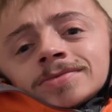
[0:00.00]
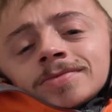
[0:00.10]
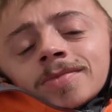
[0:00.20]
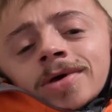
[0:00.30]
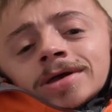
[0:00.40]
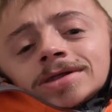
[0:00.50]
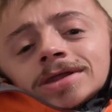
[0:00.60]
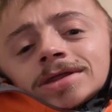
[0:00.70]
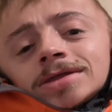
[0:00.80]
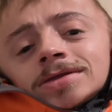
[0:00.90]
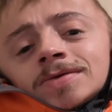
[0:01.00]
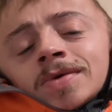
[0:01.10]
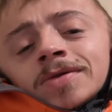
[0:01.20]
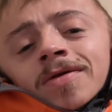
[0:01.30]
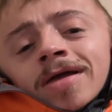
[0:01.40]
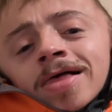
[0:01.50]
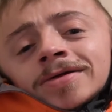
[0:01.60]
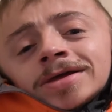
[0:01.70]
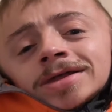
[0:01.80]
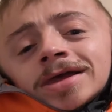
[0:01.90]
But when
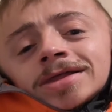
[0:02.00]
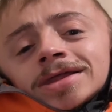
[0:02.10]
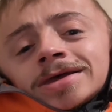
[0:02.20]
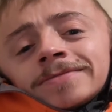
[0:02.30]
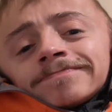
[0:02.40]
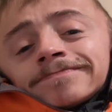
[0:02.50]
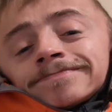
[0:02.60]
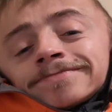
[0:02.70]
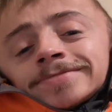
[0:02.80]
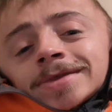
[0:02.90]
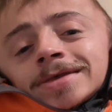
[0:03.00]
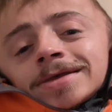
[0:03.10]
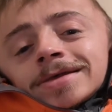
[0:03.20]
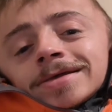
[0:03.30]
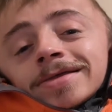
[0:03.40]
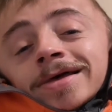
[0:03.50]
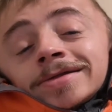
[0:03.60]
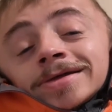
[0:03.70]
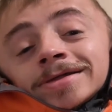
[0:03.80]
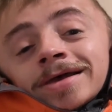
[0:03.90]
reality sets in, that
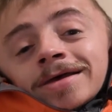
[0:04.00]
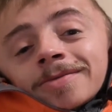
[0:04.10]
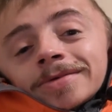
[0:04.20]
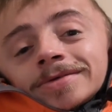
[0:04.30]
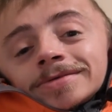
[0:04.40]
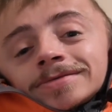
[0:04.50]
doesn't happen.